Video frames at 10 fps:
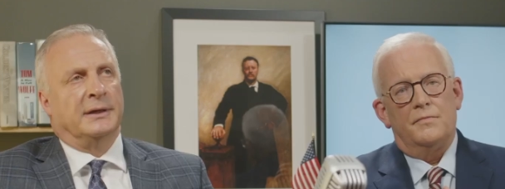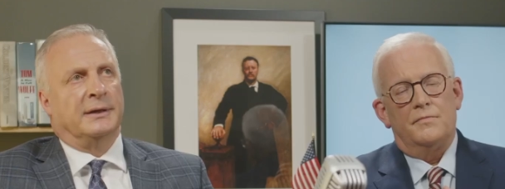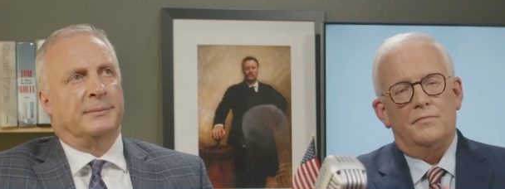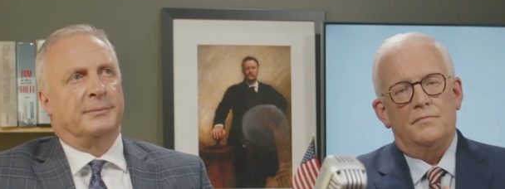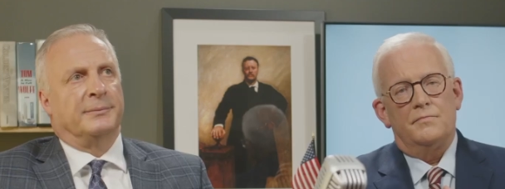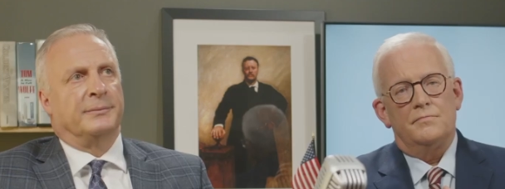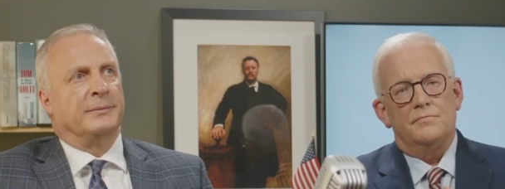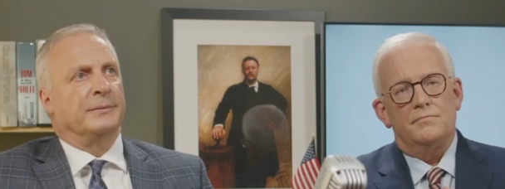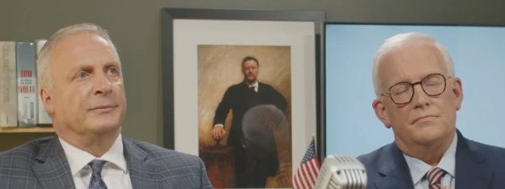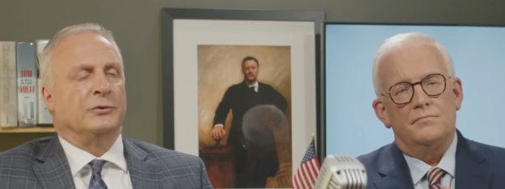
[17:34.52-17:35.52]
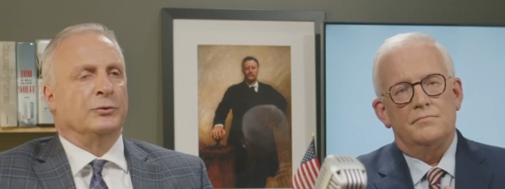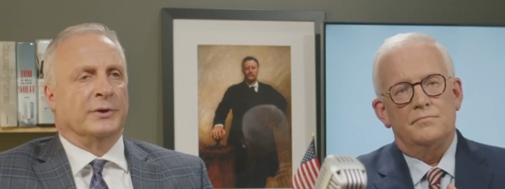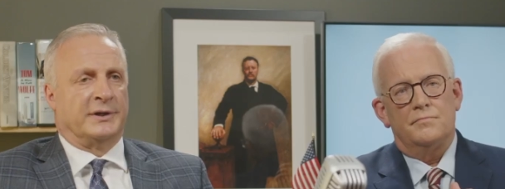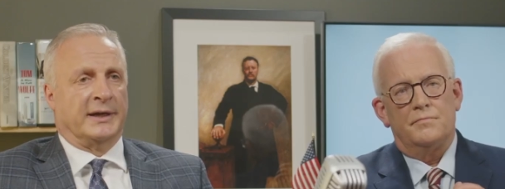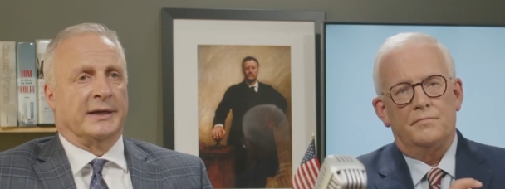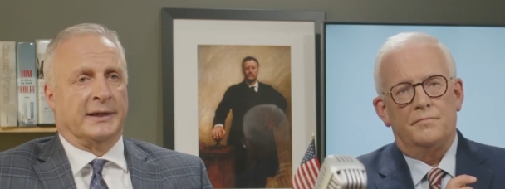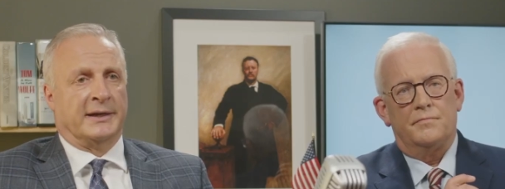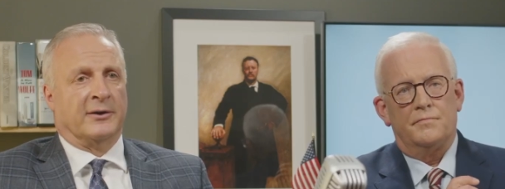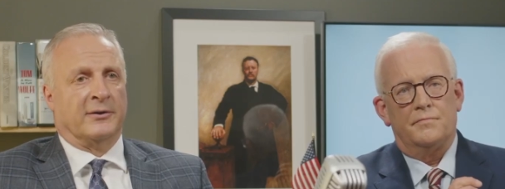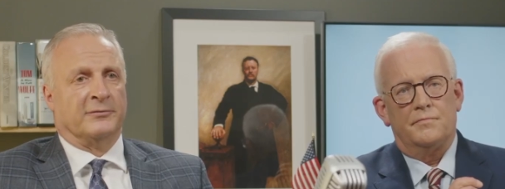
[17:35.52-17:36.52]
Speaker 1: Uh, you had taken
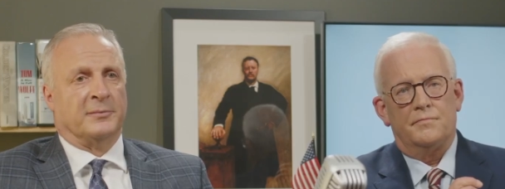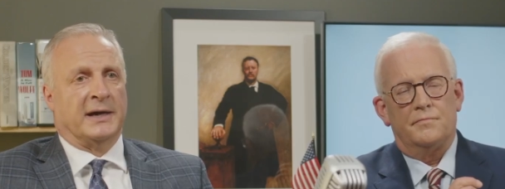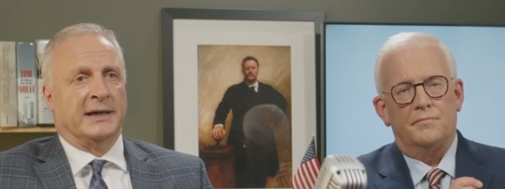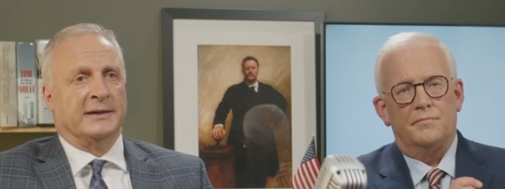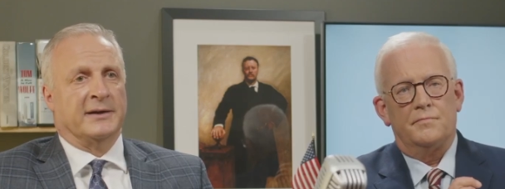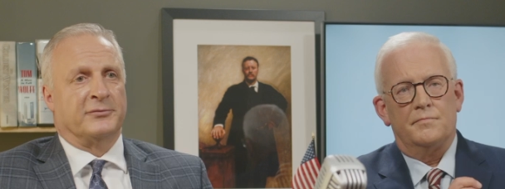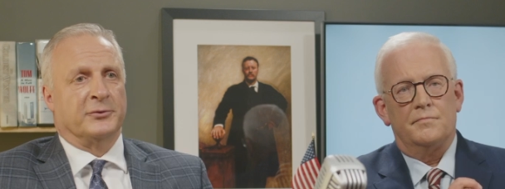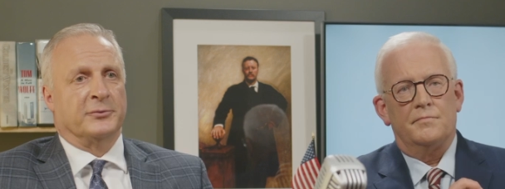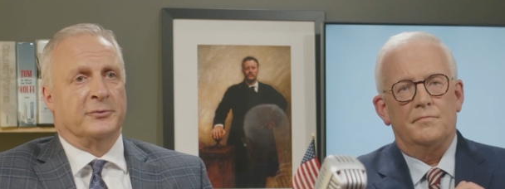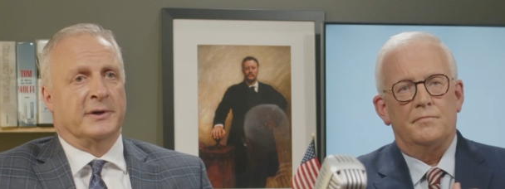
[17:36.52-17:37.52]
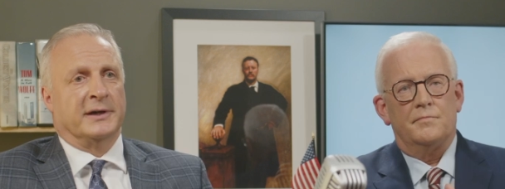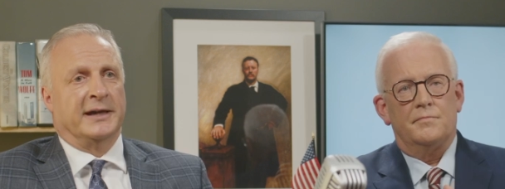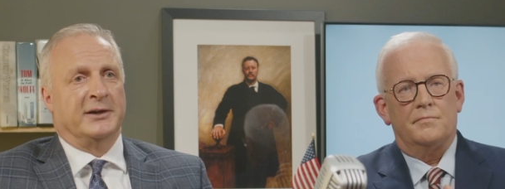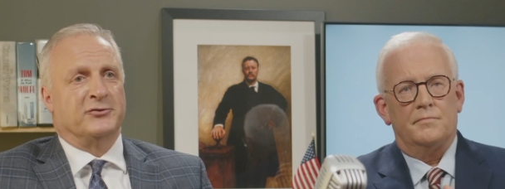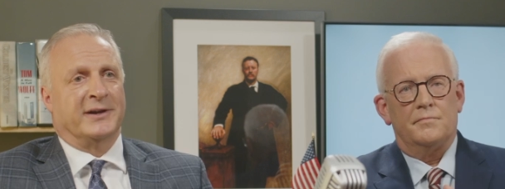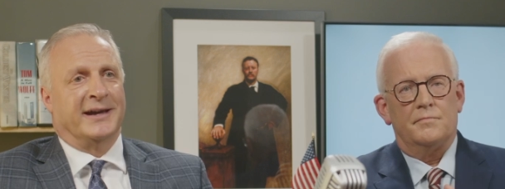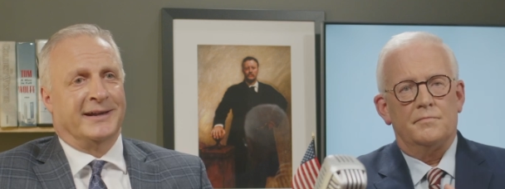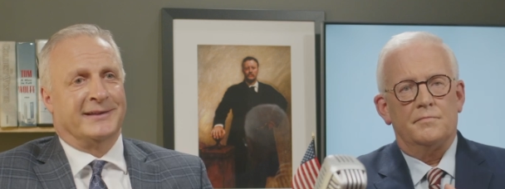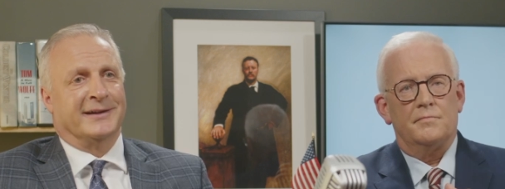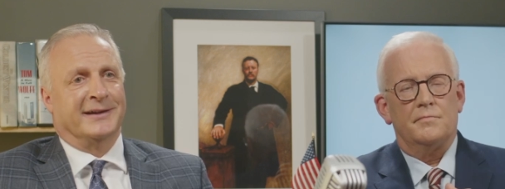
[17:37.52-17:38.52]
care of my nephew, uh, AJ
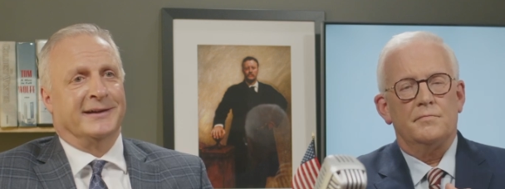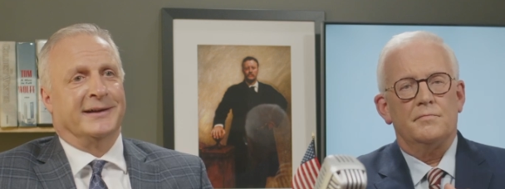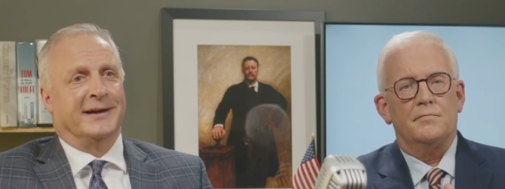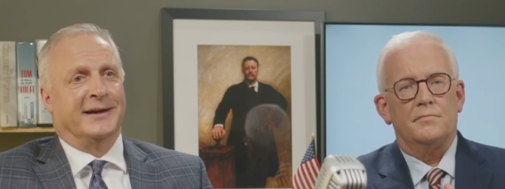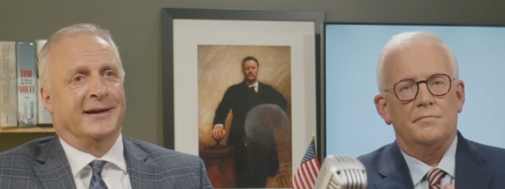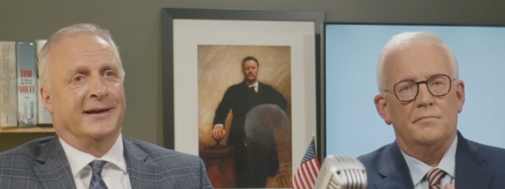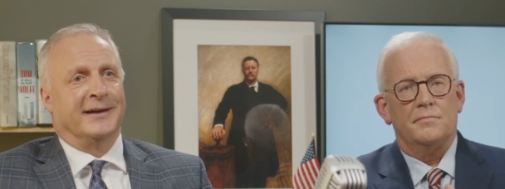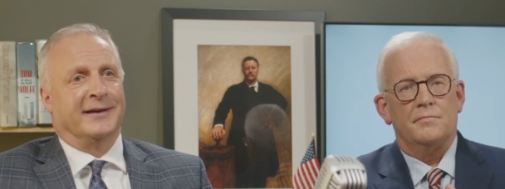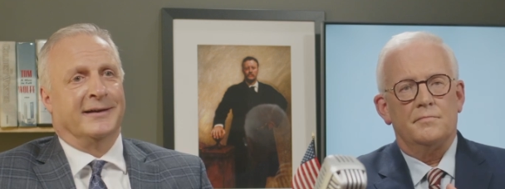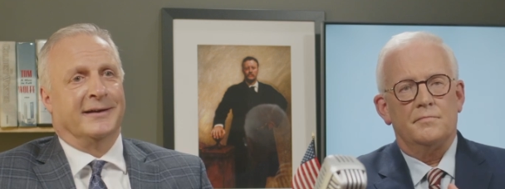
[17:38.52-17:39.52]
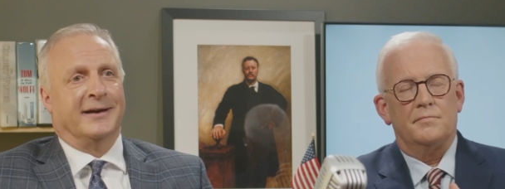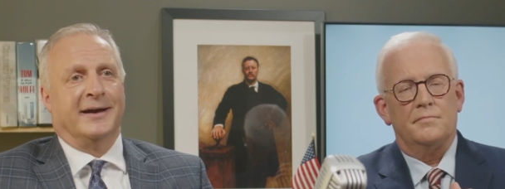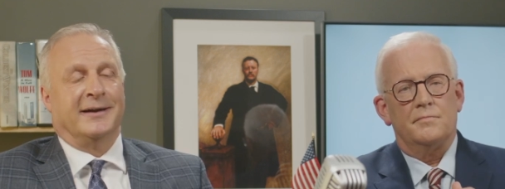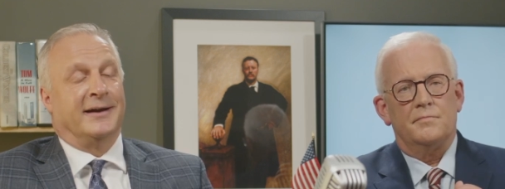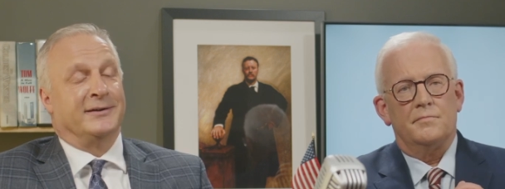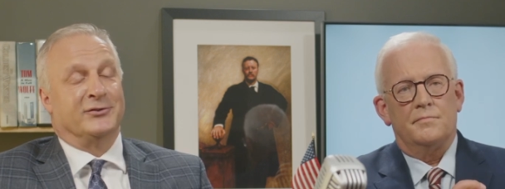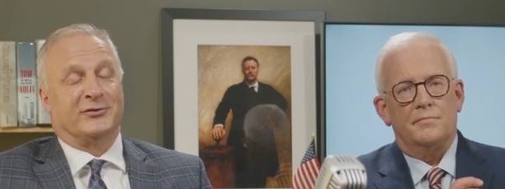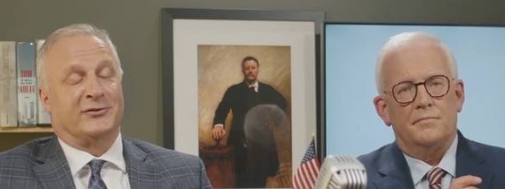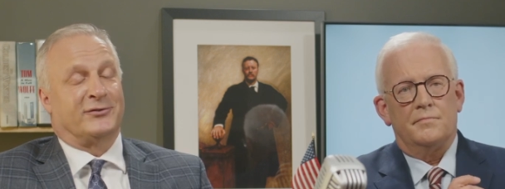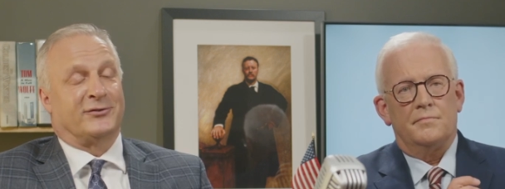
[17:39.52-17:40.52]
Anthony, mm -hmm. and uh, I, I
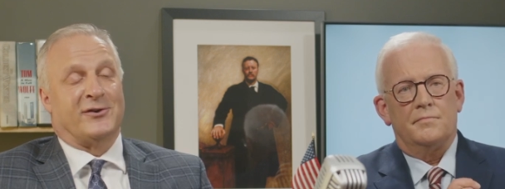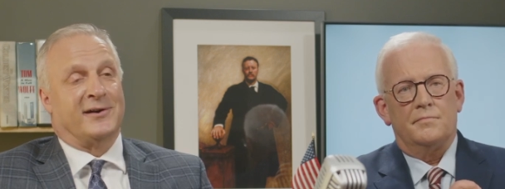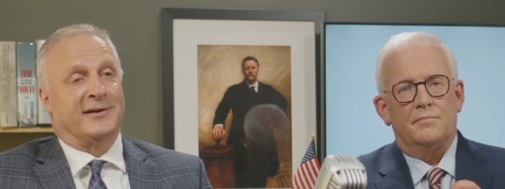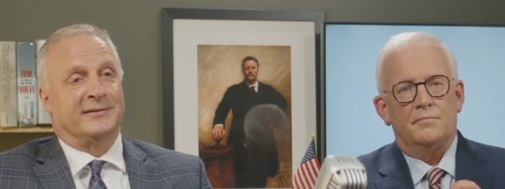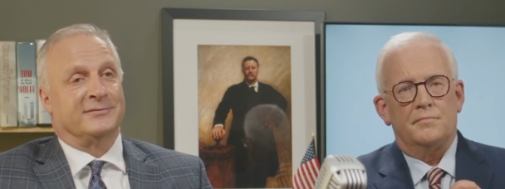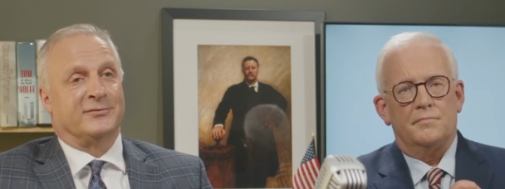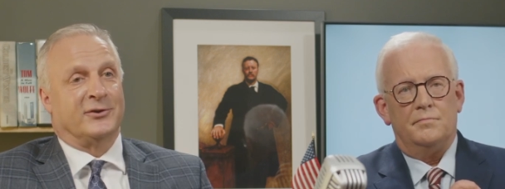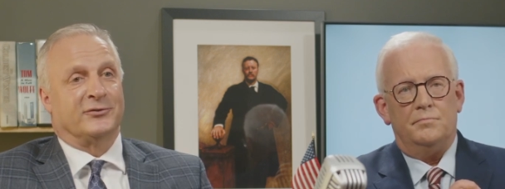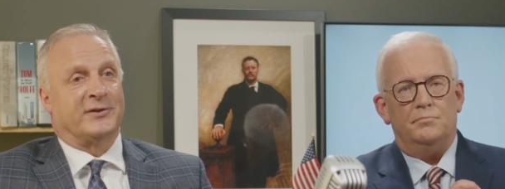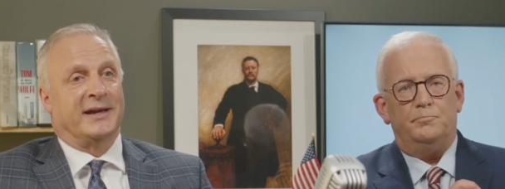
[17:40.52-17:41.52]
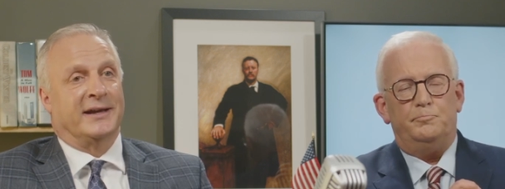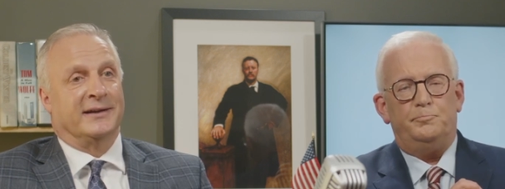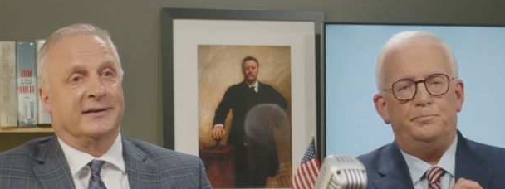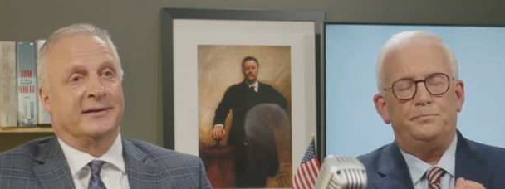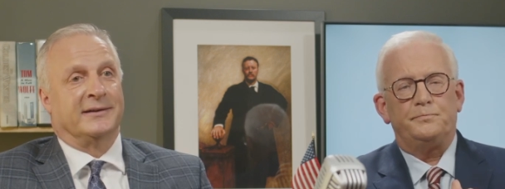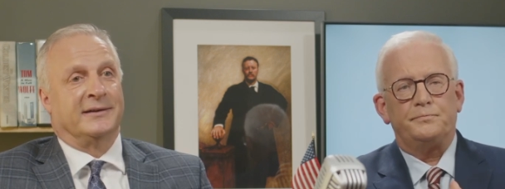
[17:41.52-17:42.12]
just saw firsthand.